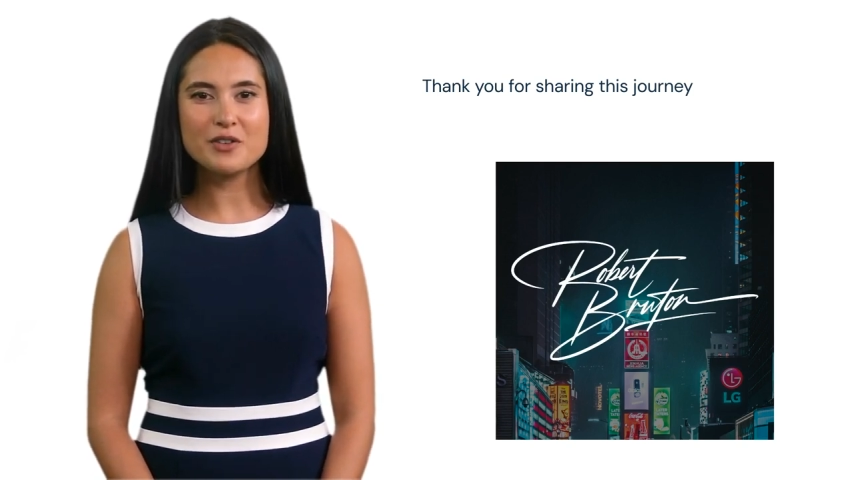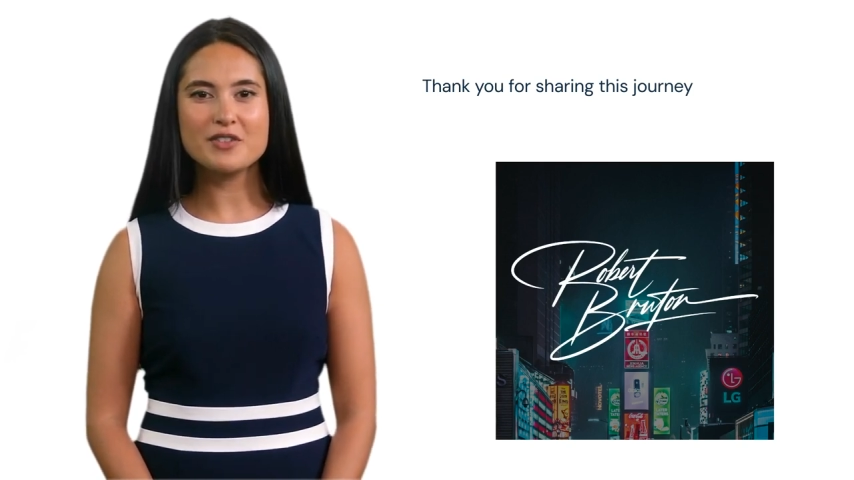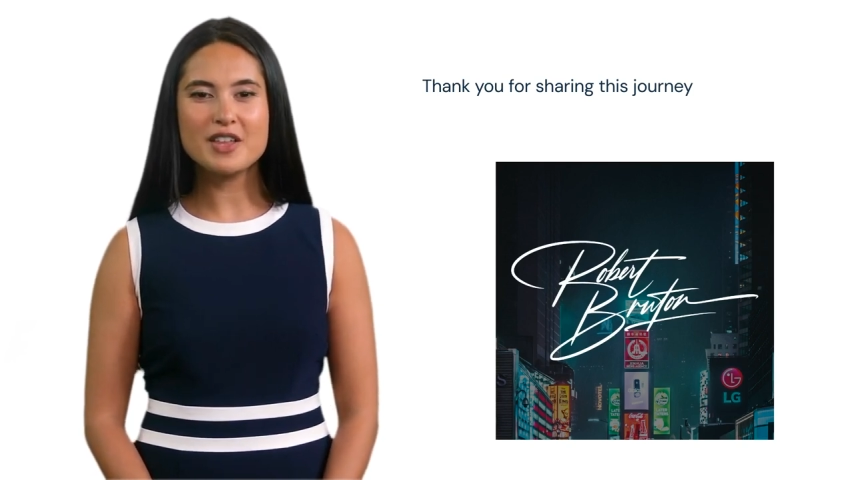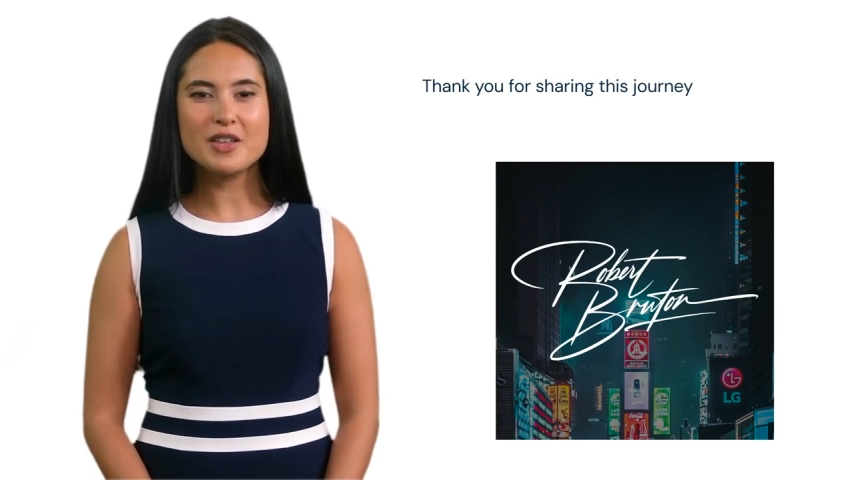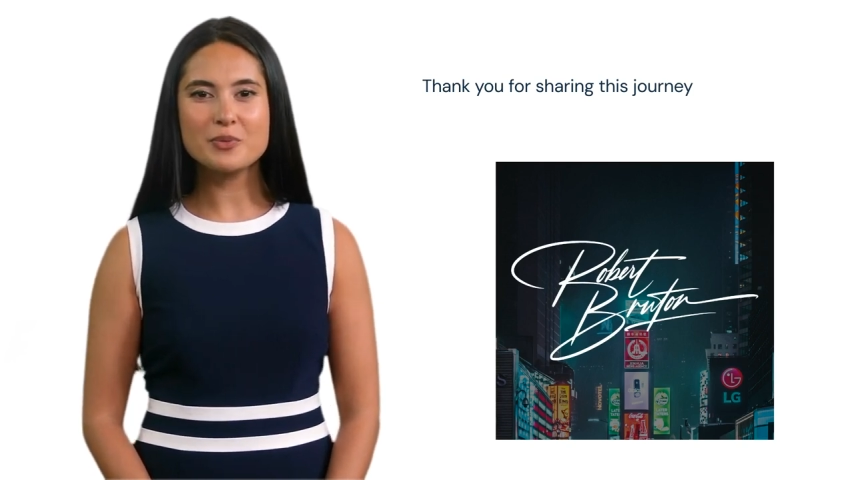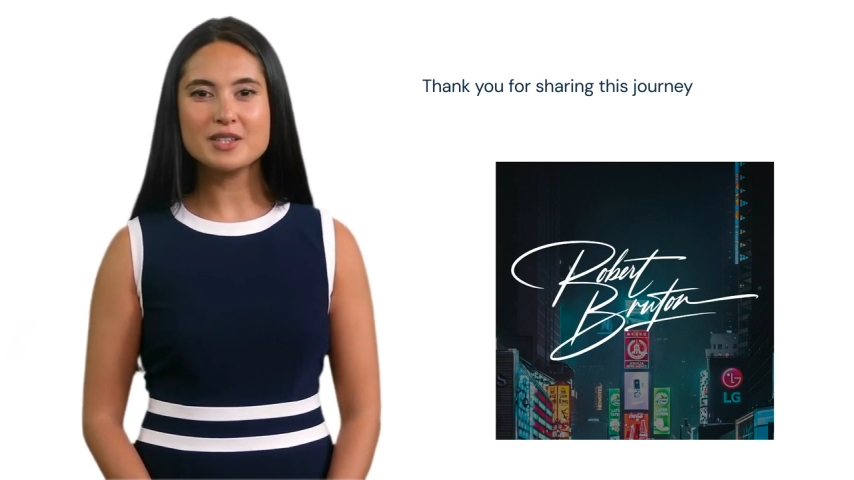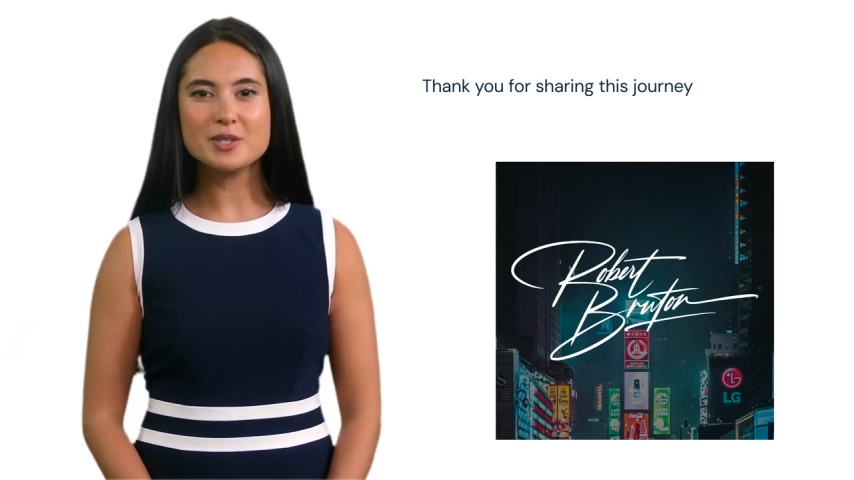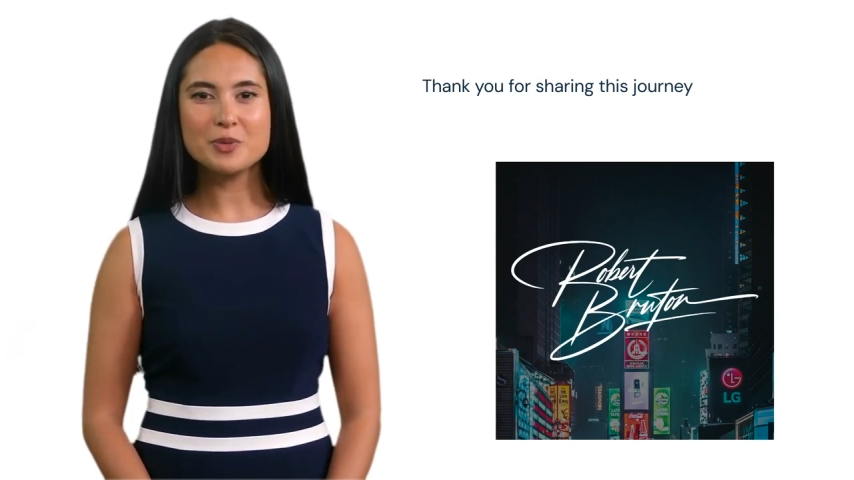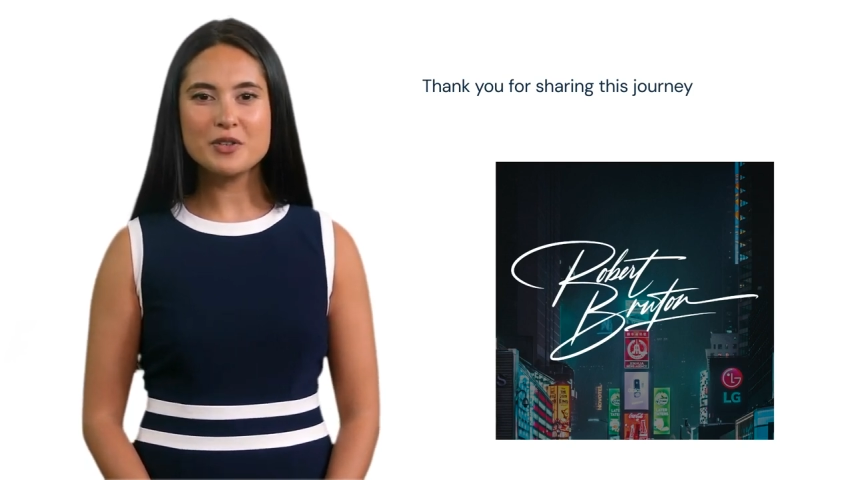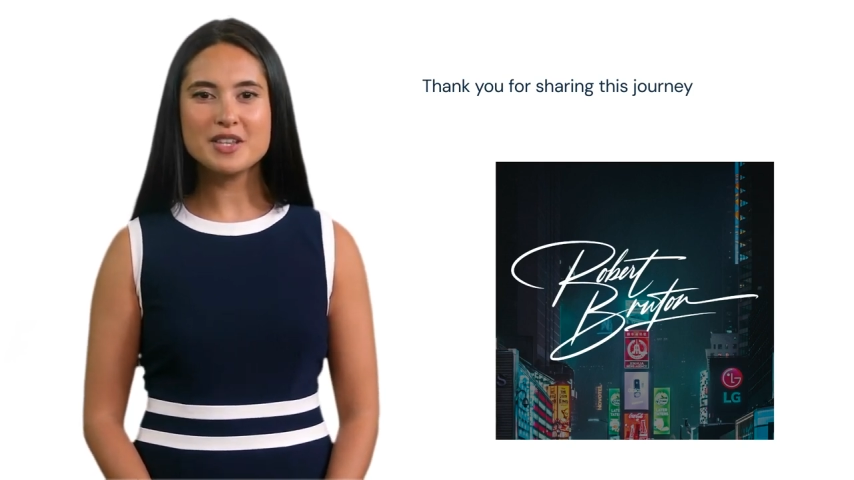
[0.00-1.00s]
of the human
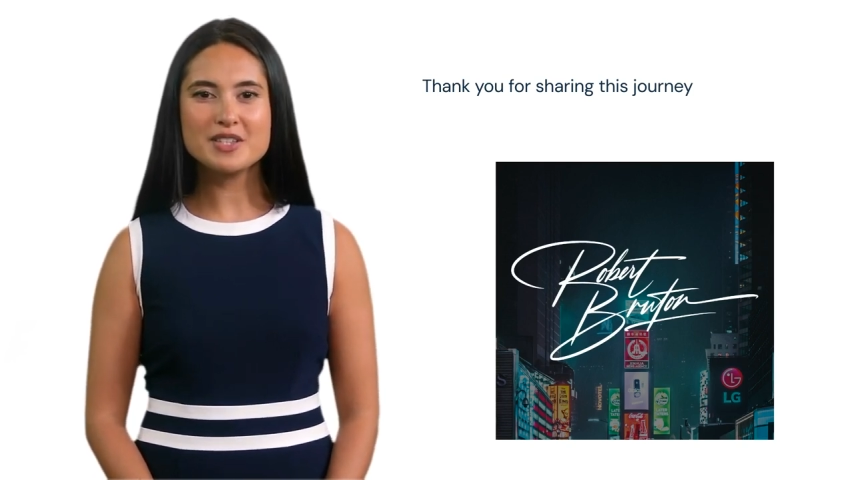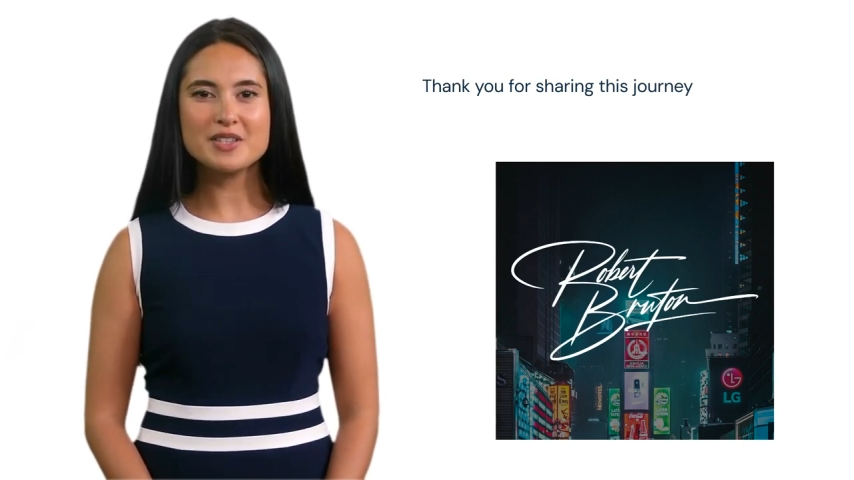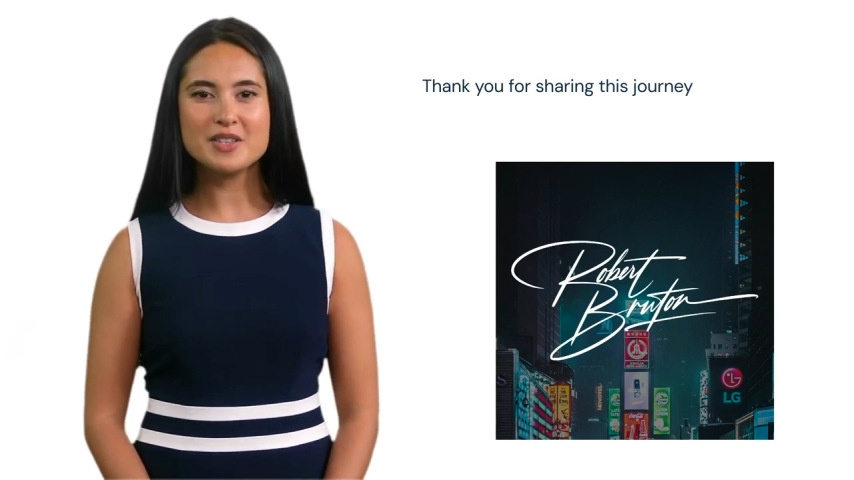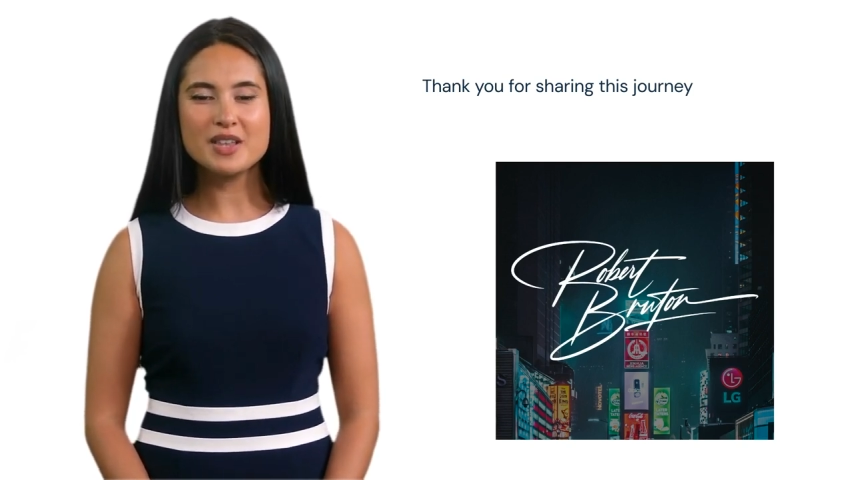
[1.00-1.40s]
spirit